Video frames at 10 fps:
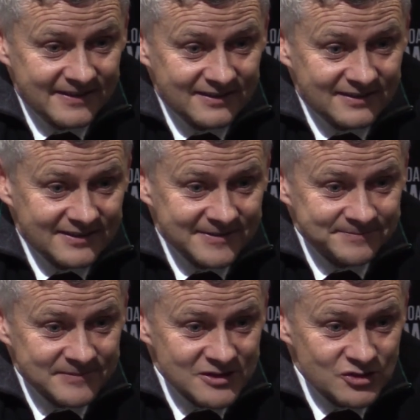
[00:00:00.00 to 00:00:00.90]

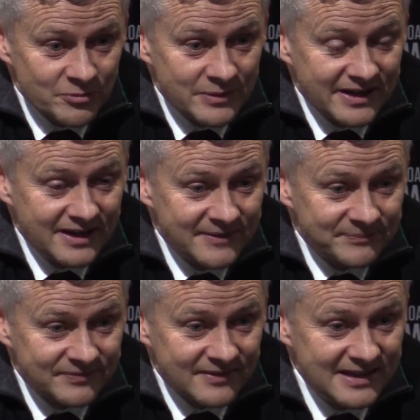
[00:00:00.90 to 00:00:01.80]
there's not many
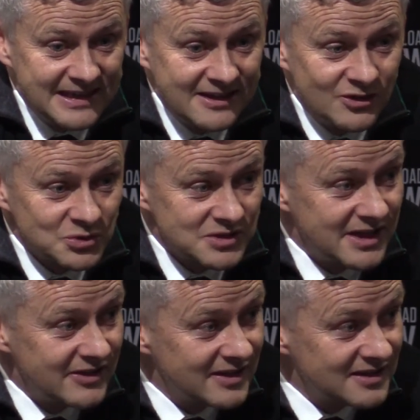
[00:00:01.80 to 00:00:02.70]
egos
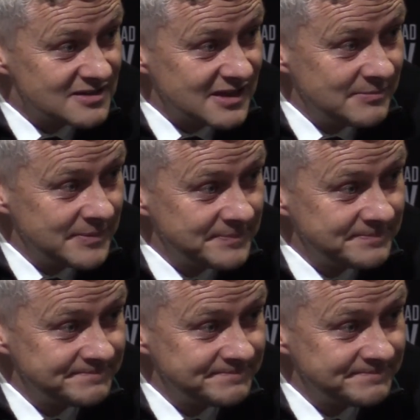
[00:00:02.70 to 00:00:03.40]
there in that team.